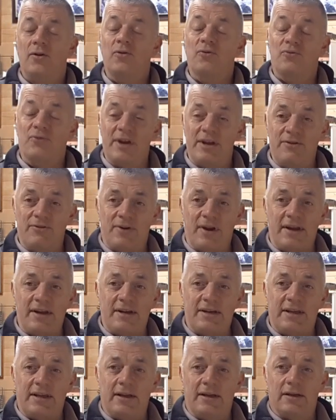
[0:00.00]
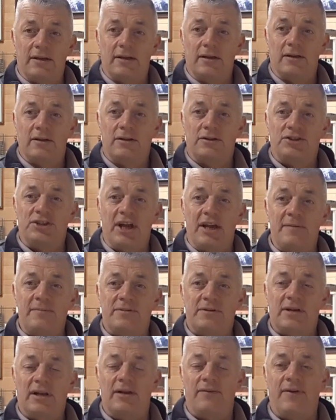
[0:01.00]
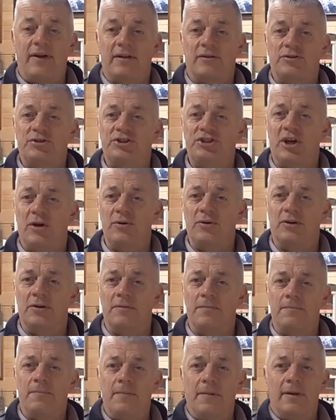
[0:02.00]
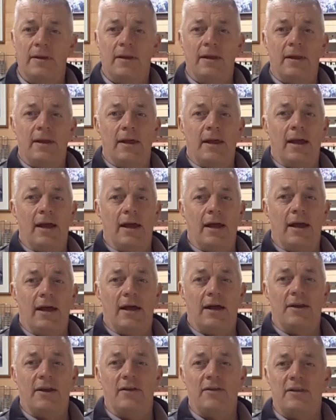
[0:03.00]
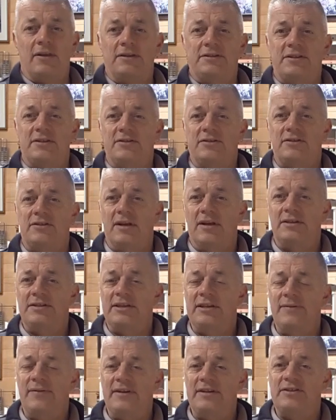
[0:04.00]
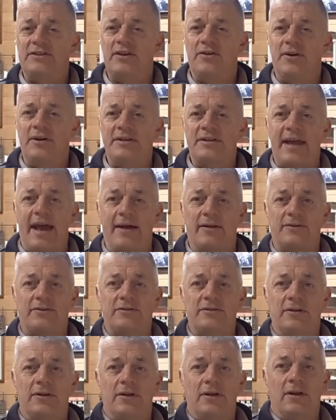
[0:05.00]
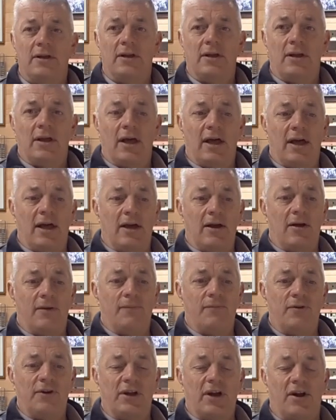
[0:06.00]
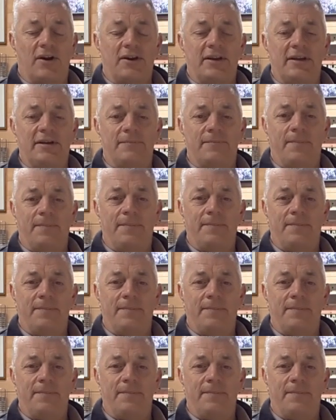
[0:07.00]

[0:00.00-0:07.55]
rereading James Clavell's Shogun. I know there's a TV series out regarding